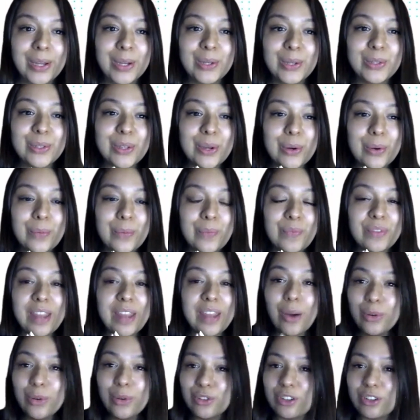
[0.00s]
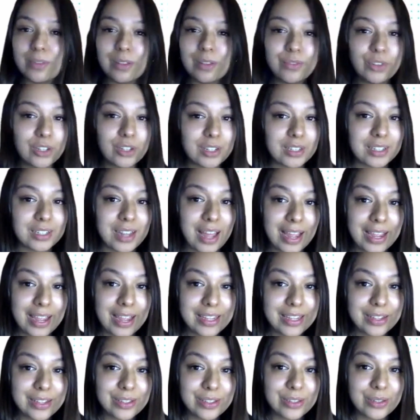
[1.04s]
So now in terms of your
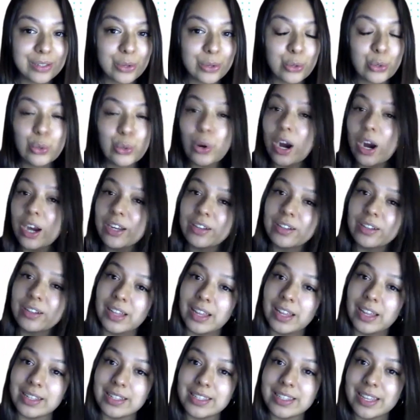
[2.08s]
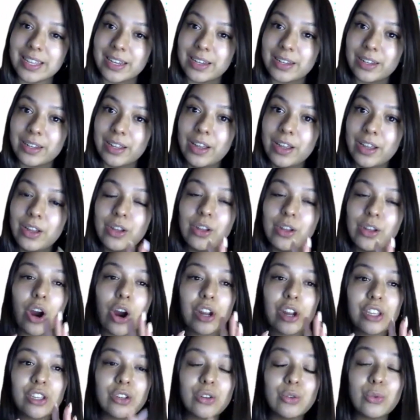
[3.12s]
clients, who are your clients then?
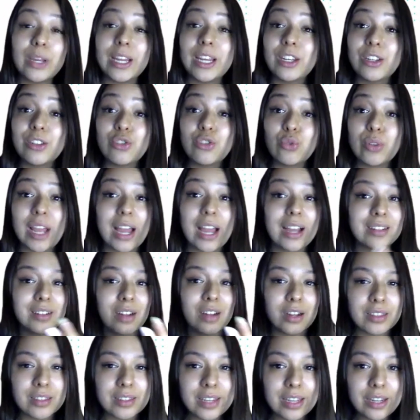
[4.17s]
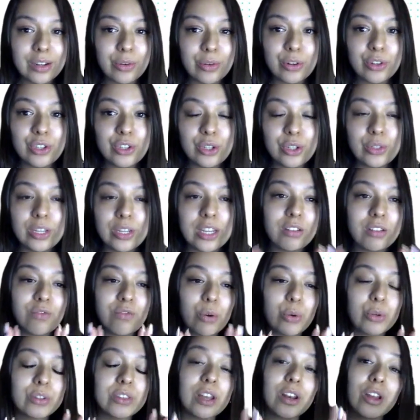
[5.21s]
Are you industry agnostic, or do you tend to
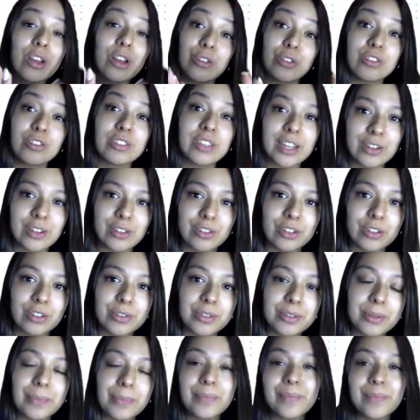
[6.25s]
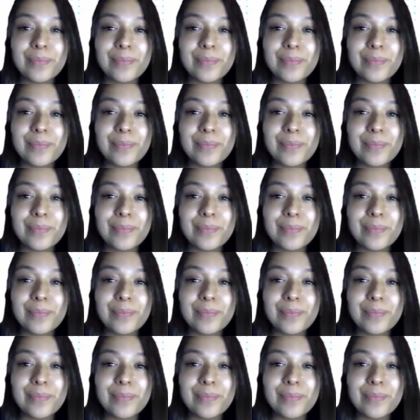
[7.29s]
focus on other sectors?